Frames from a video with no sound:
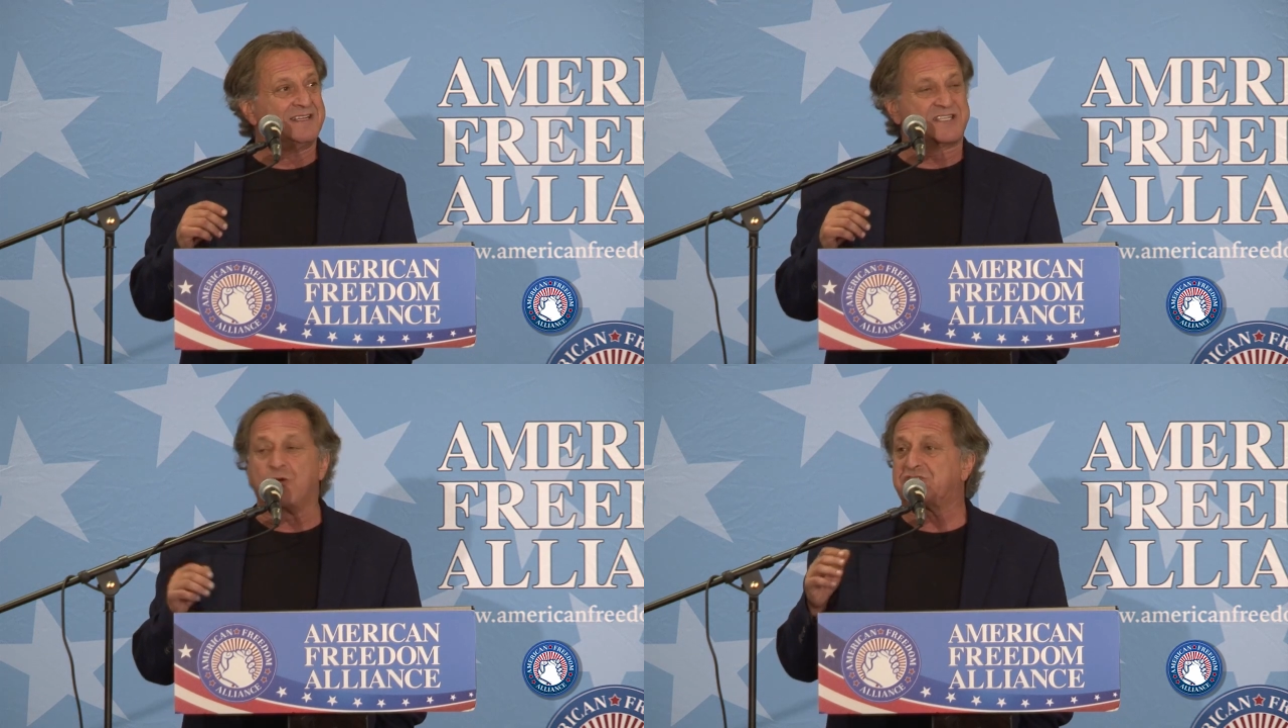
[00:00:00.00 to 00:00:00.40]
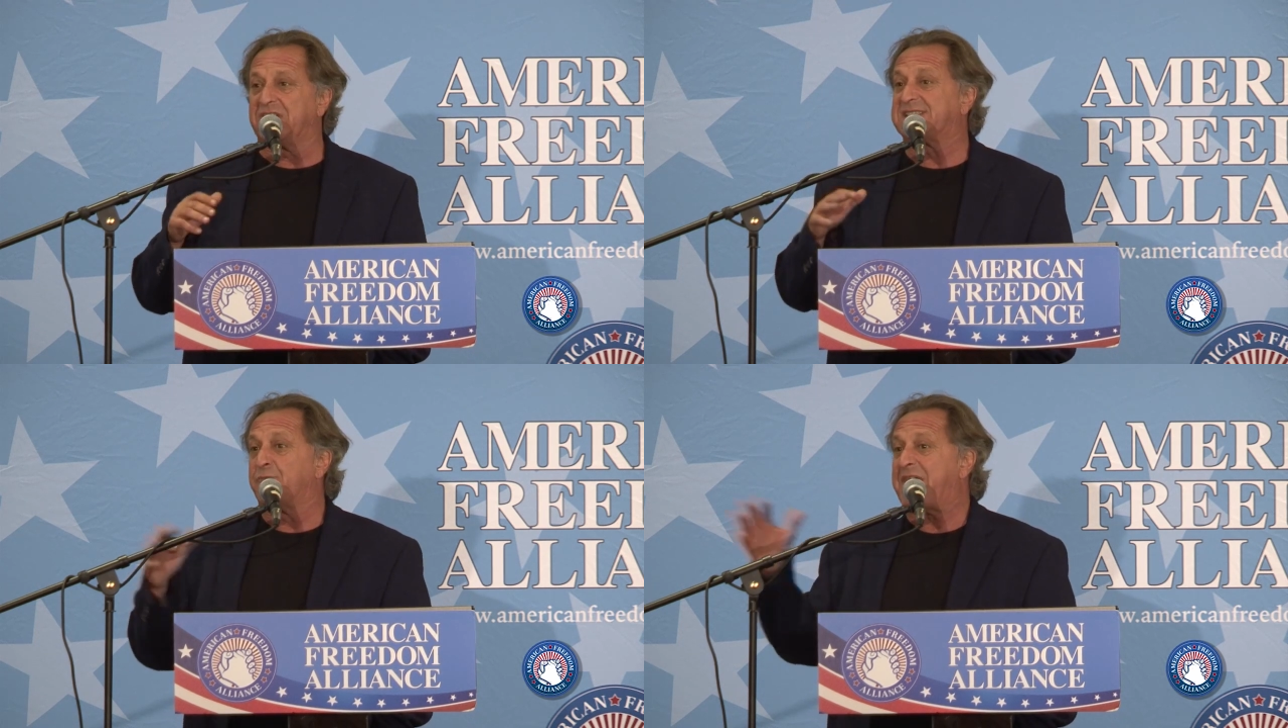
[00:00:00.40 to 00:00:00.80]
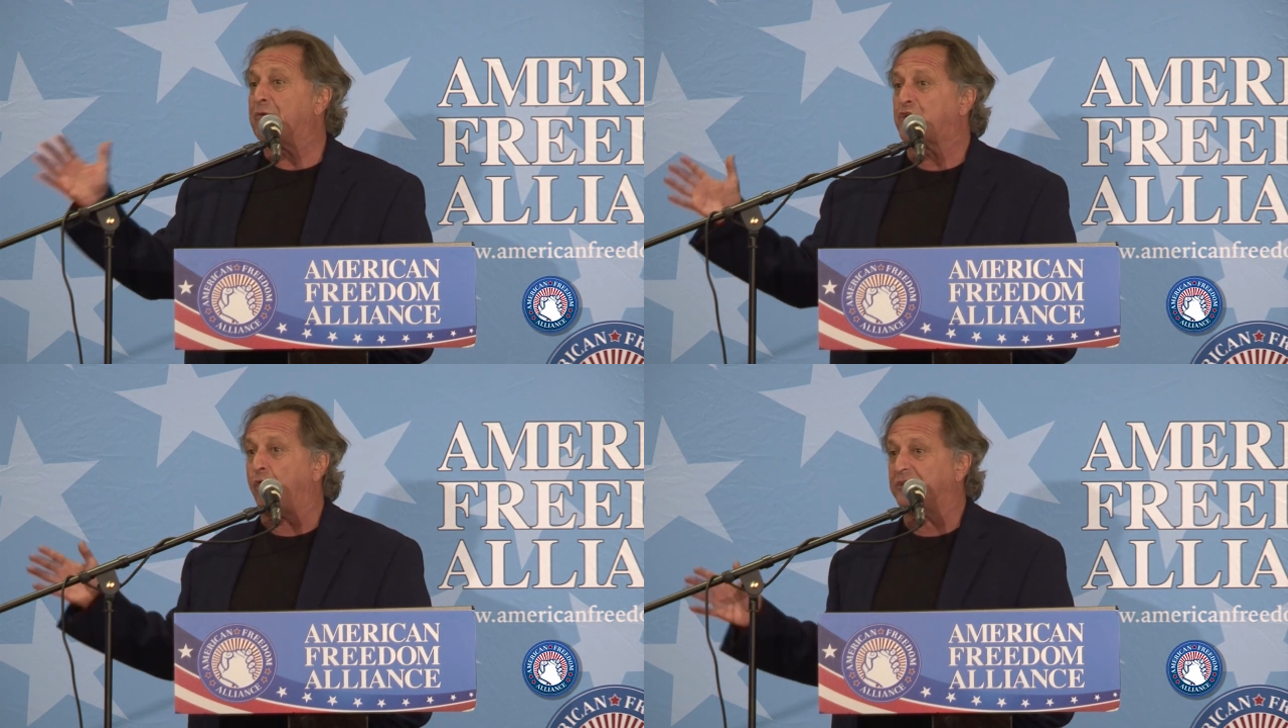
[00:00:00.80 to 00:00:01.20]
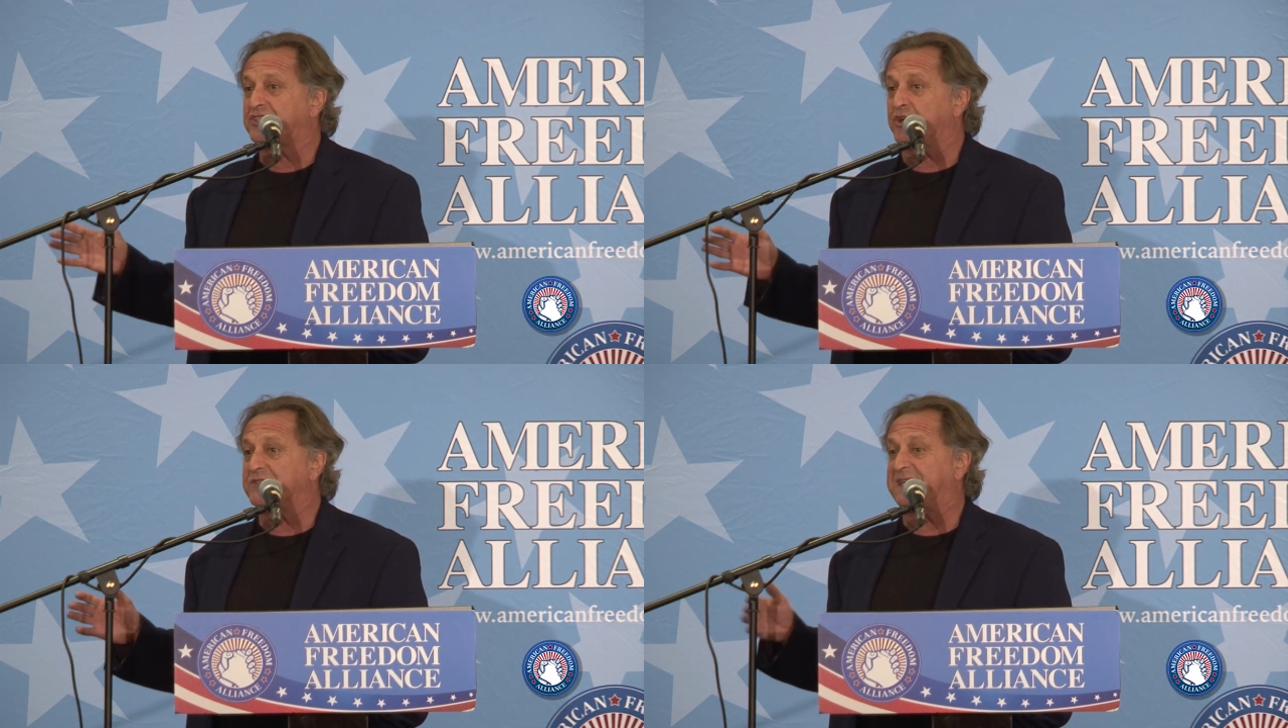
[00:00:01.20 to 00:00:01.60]
socialism without
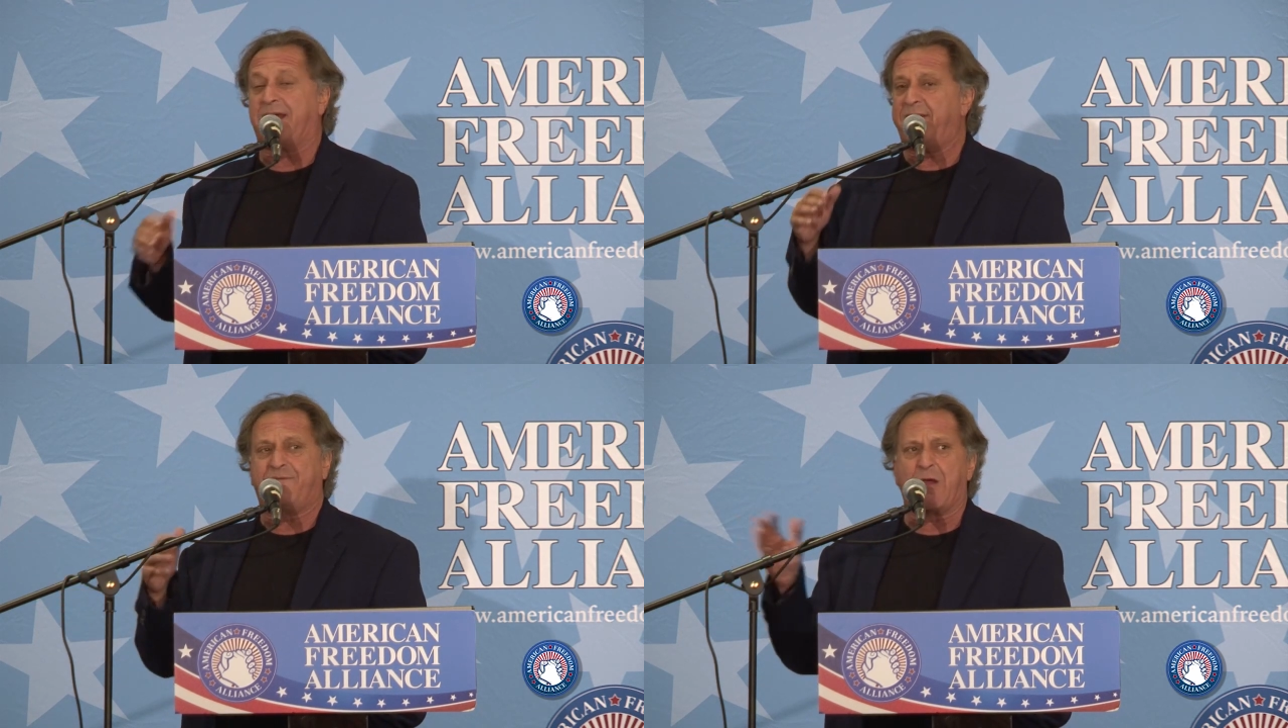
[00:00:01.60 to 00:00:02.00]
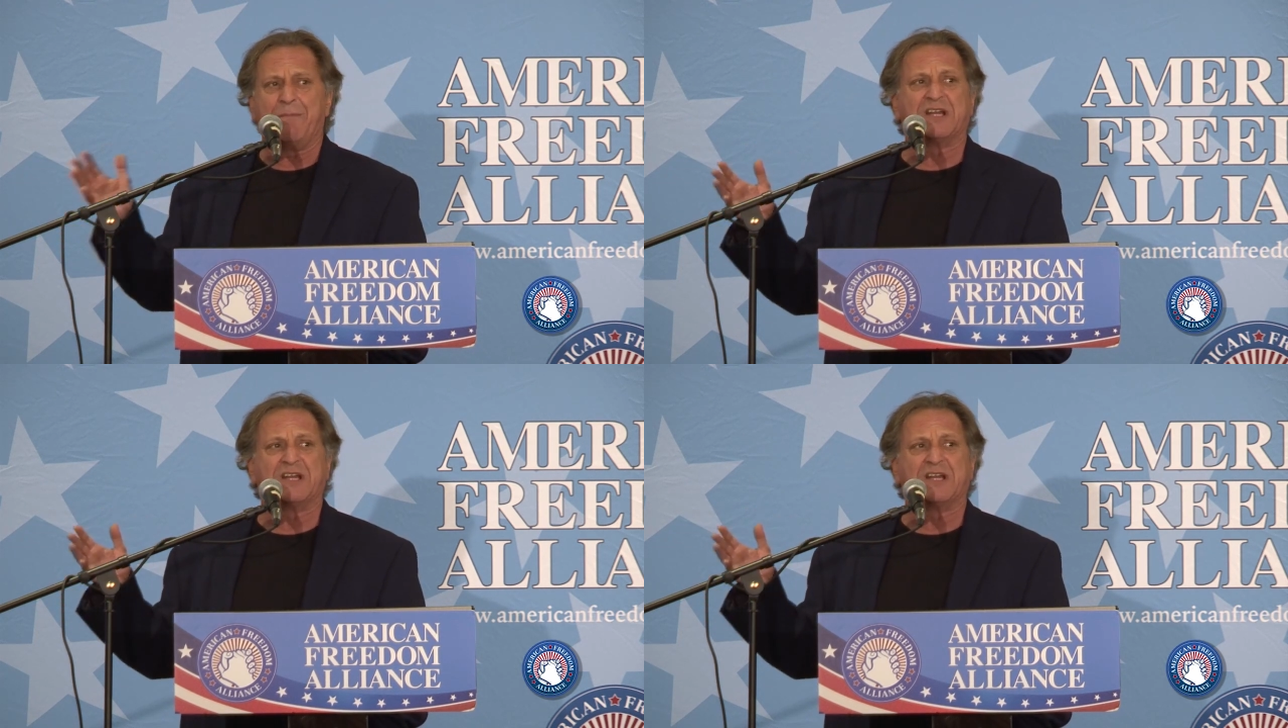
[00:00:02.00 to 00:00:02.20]
cultures, very